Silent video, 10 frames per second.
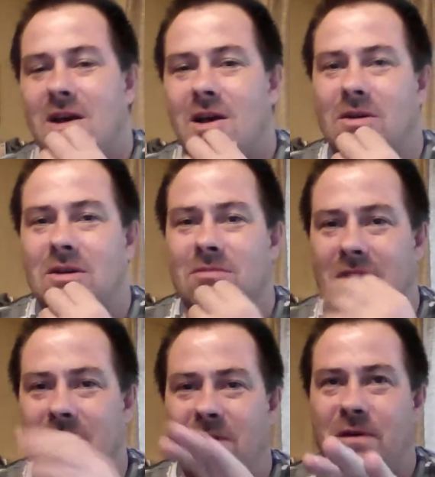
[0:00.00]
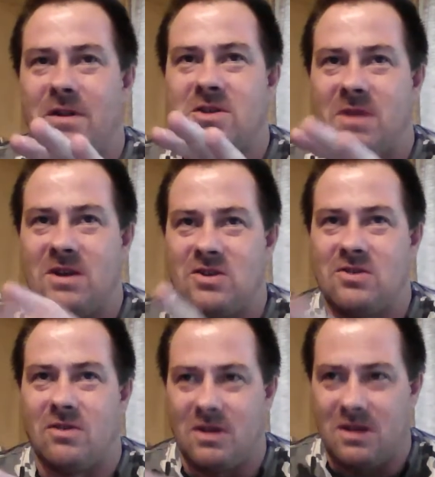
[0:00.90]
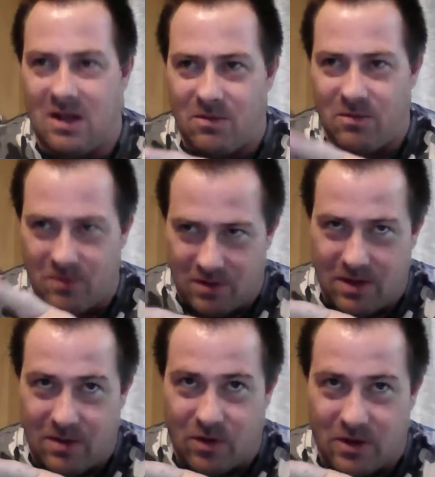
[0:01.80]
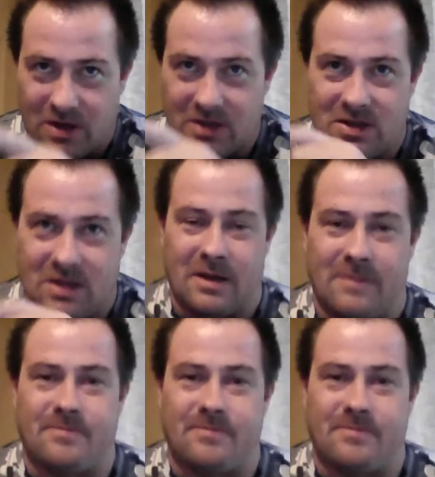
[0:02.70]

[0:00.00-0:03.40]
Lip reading: Well, let me finish my story, and then we'll get to that.